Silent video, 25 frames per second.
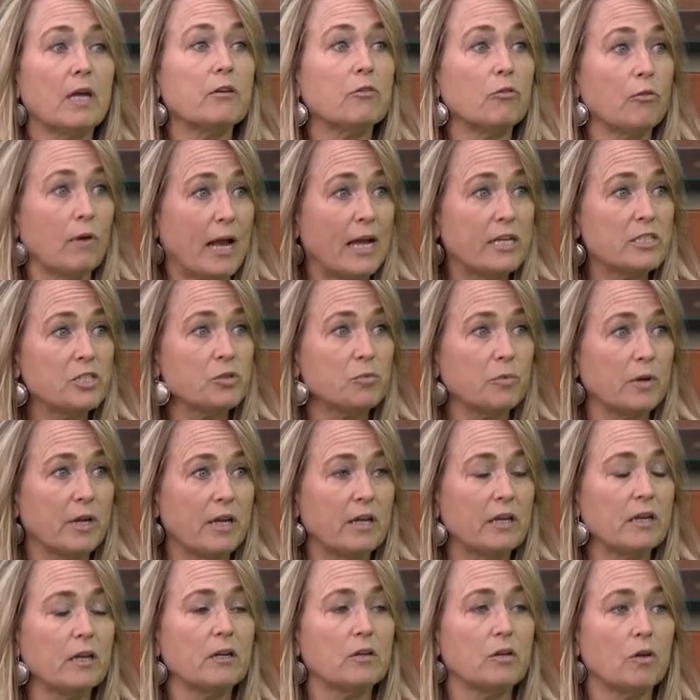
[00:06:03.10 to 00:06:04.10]

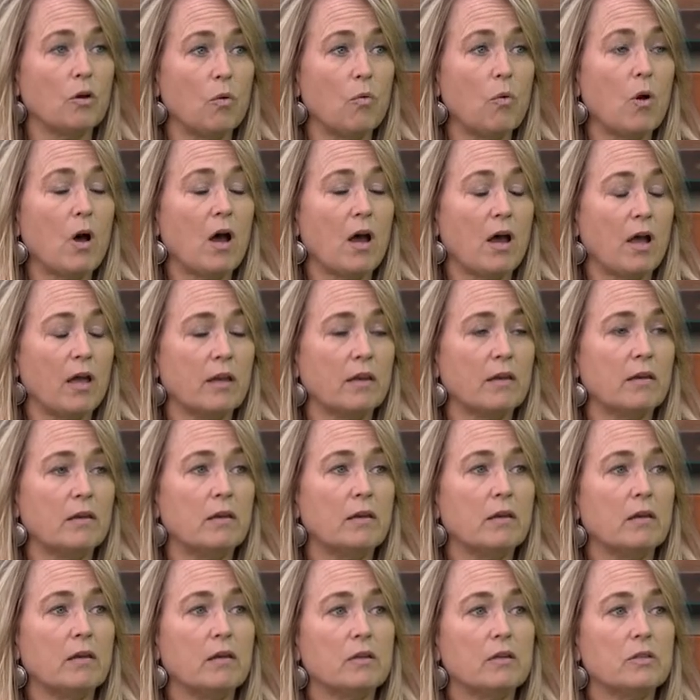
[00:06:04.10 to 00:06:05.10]
graduate and go on
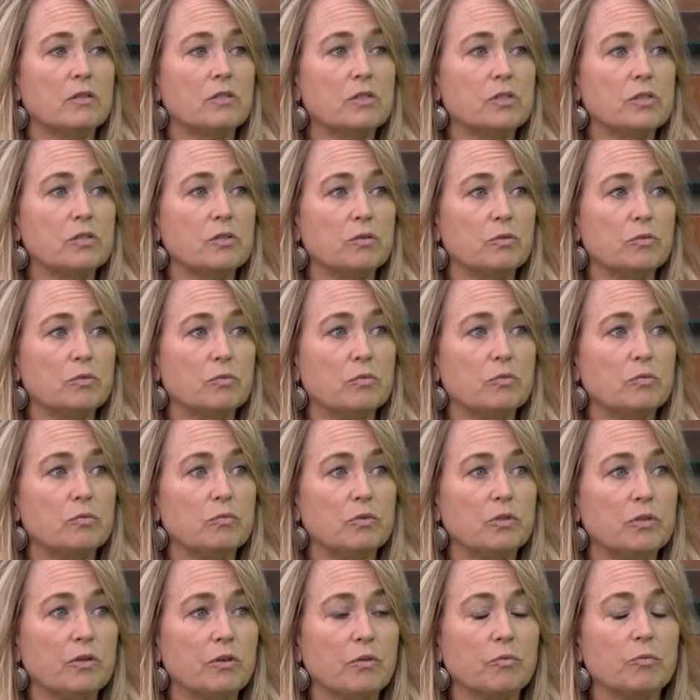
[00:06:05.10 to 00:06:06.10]
to,
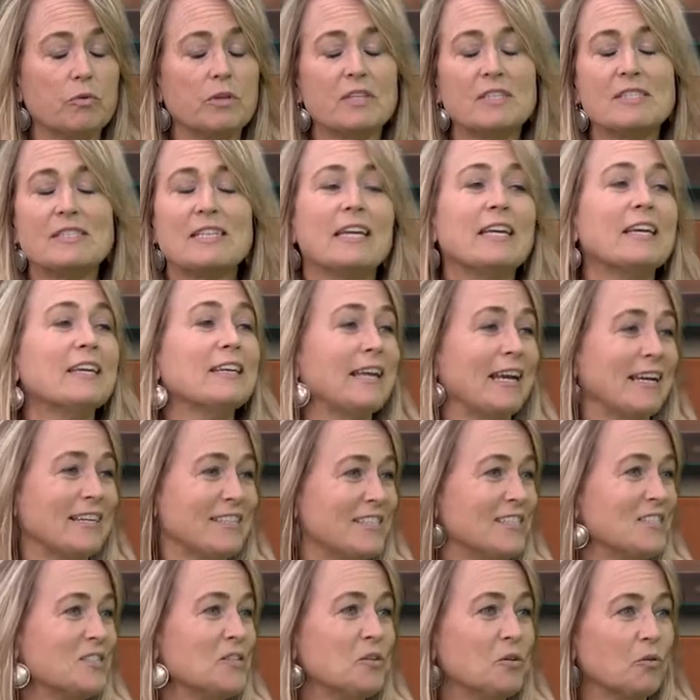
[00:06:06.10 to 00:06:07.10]
they really stay
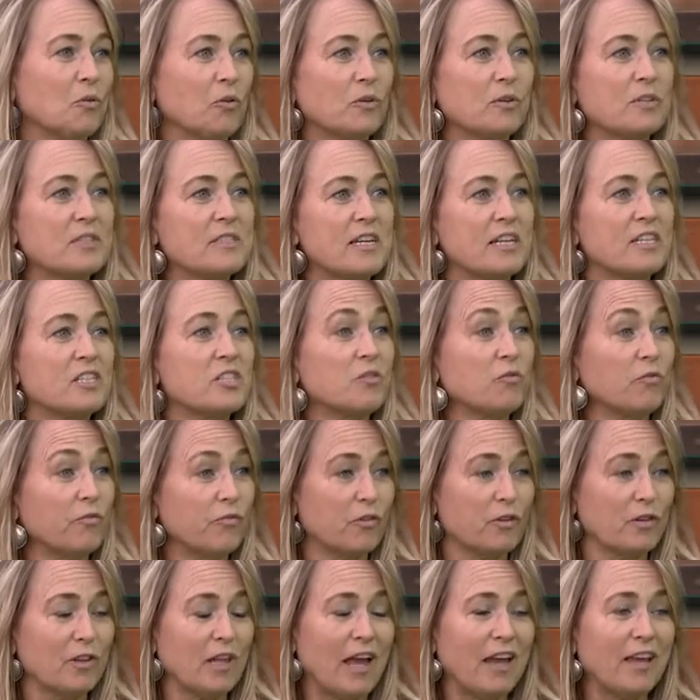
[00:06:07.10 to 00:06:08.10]
connected to the organization
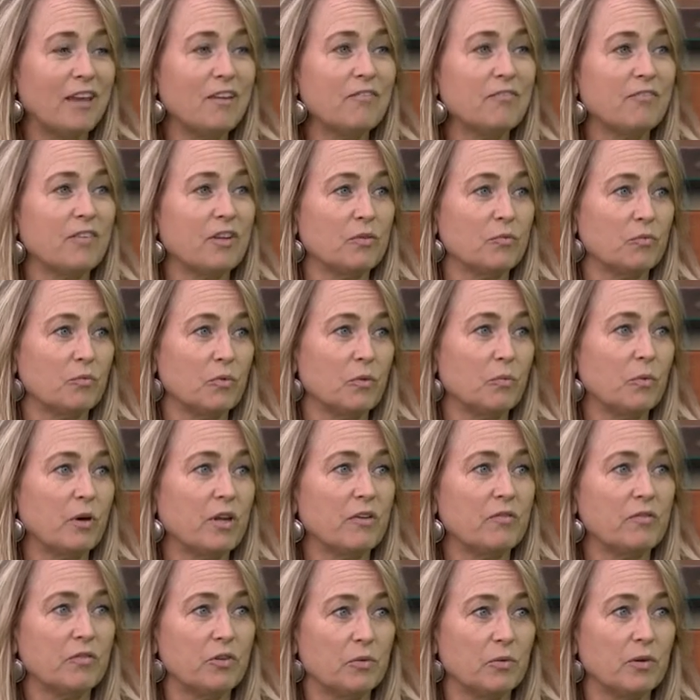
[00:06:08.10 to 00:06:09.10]
for life, and we
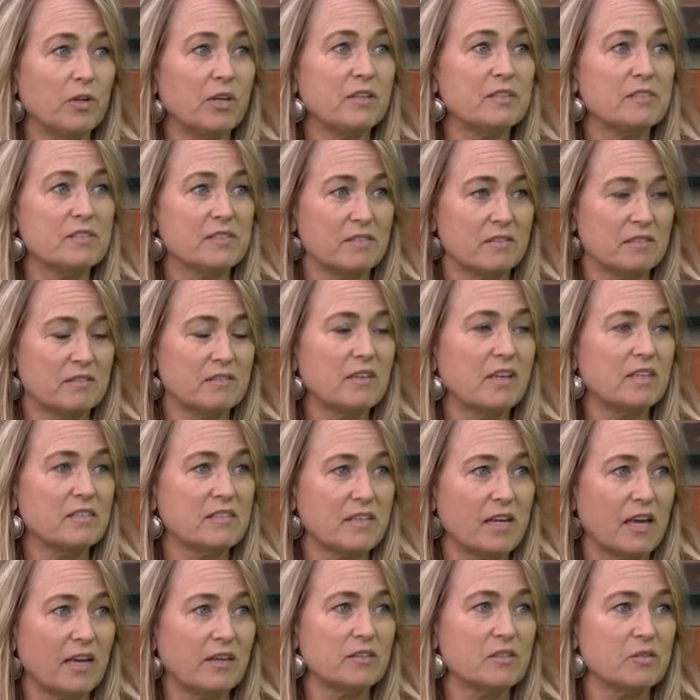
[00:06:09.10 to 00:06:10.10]
want to view it as
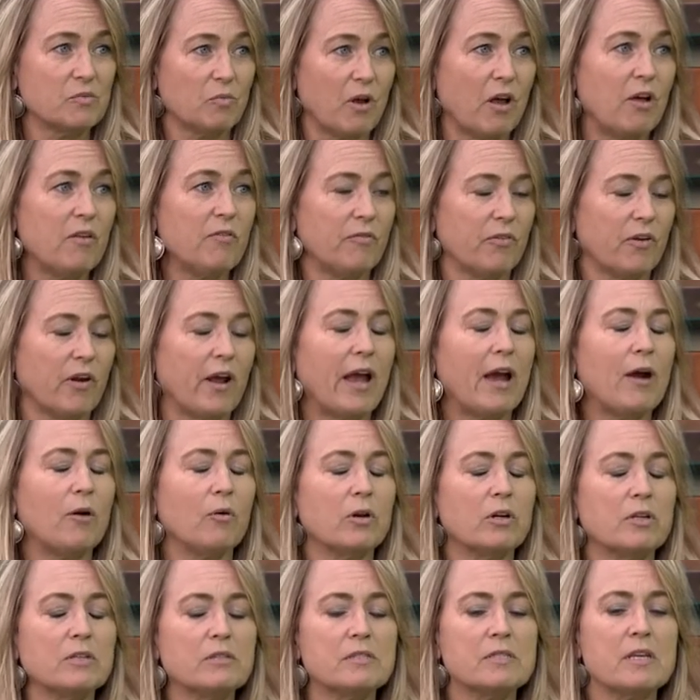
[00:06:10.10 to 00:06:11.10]
that as well for
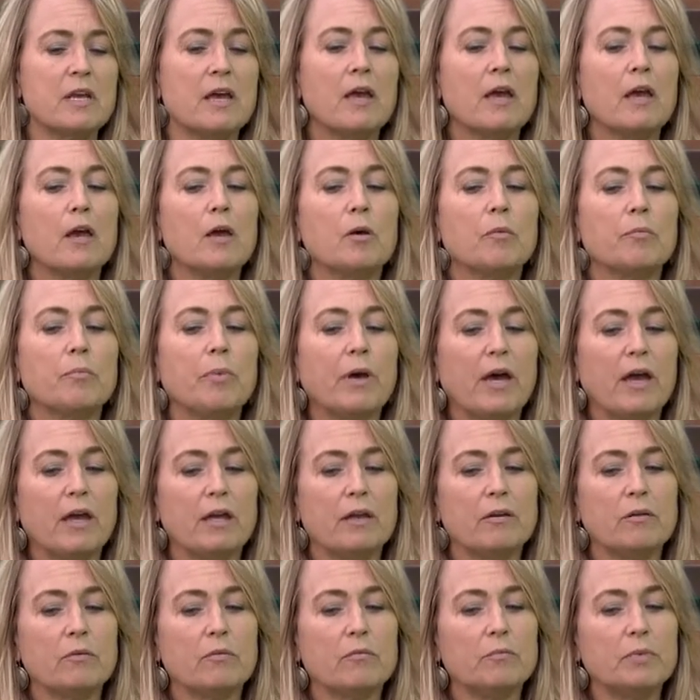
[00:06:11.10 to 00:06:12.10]
ours.
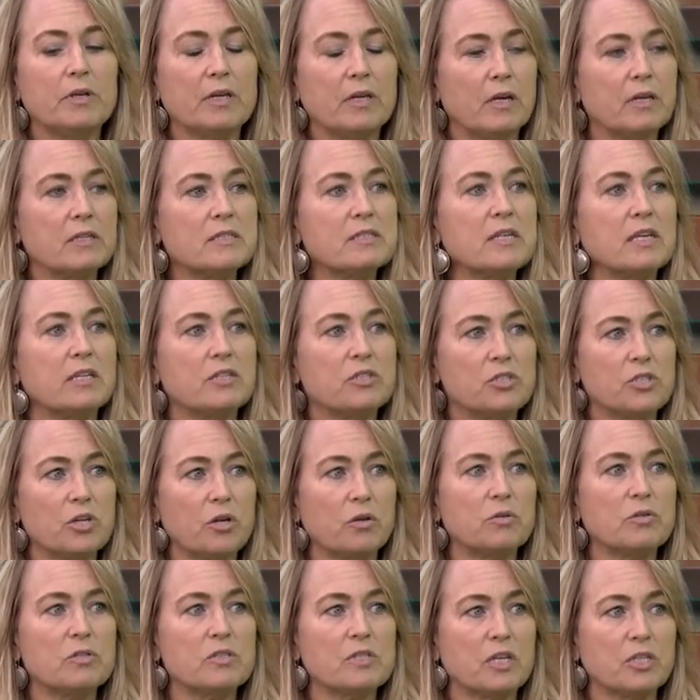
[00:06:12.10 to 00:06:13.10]
But because they
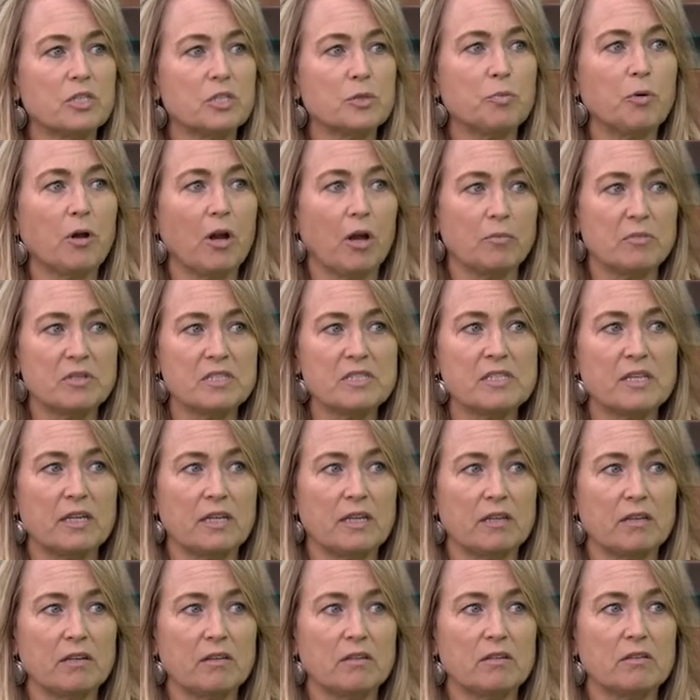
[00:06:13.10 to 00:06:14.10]
show such
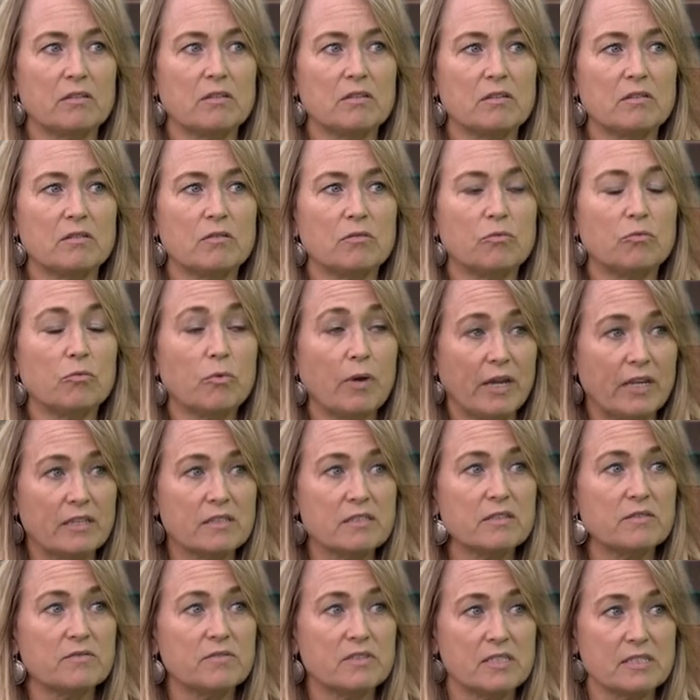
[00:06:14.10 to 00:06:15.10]
promising
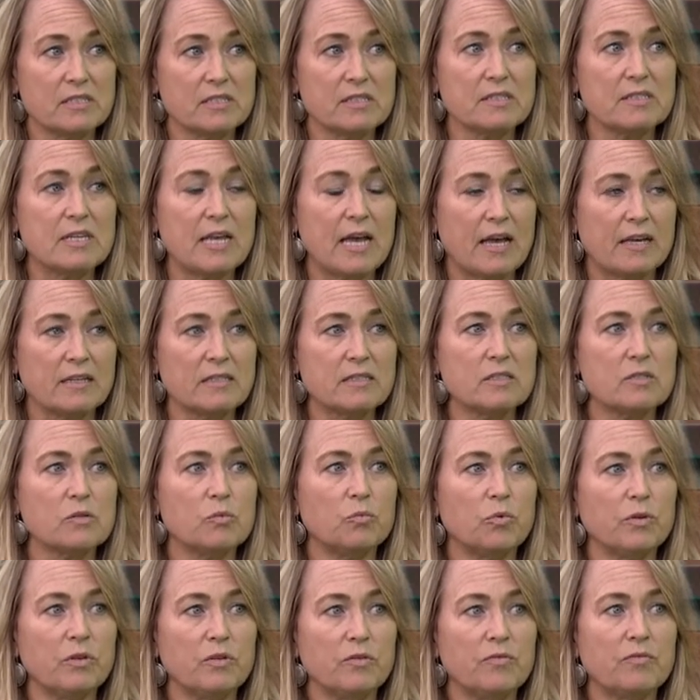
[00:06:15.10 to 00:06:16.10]
rates of success,
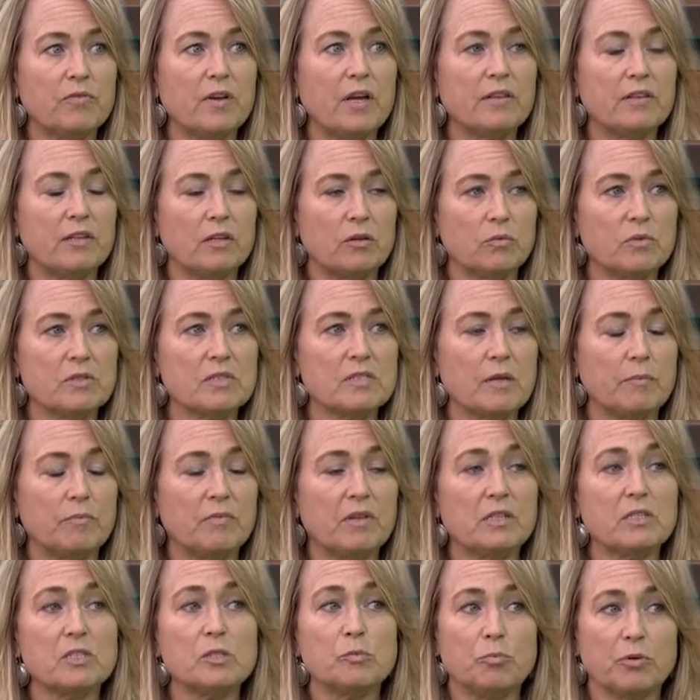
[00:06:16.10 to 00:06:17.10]
we felt that it was
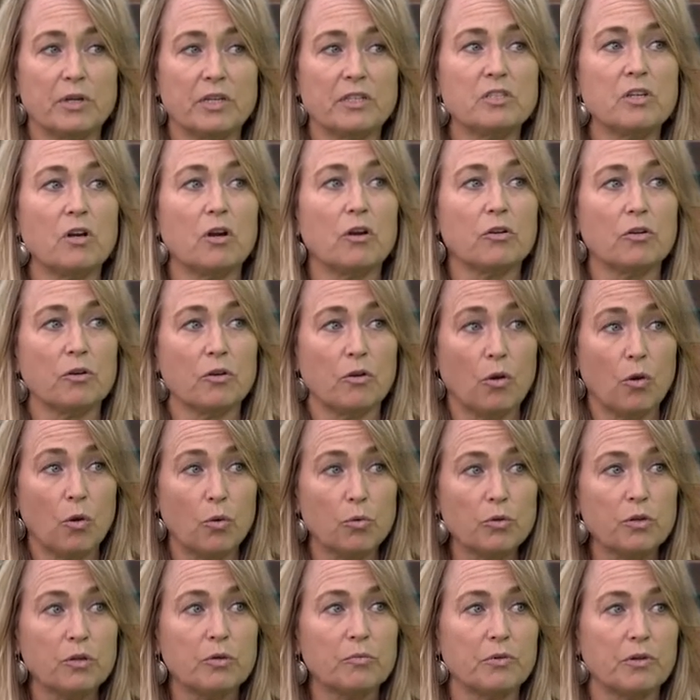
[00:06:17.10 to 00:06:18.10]
something to bring to our
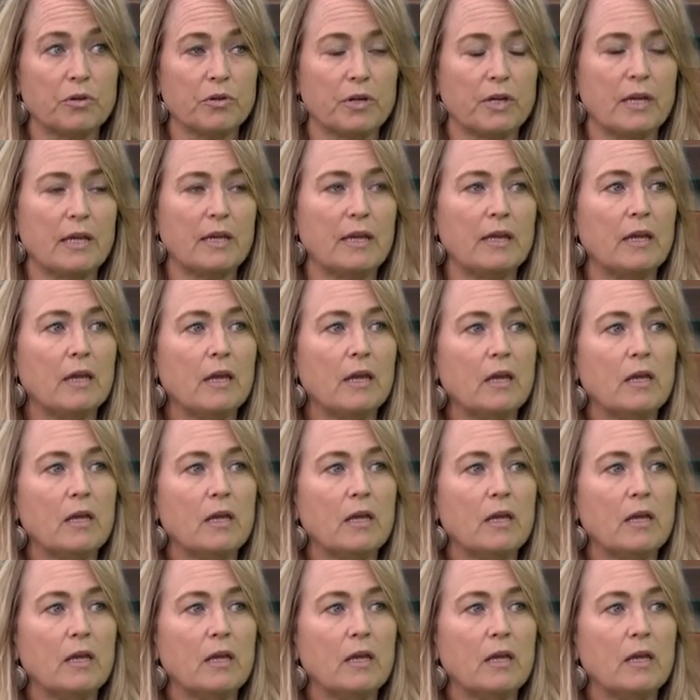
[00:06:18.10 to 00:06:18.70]
own community.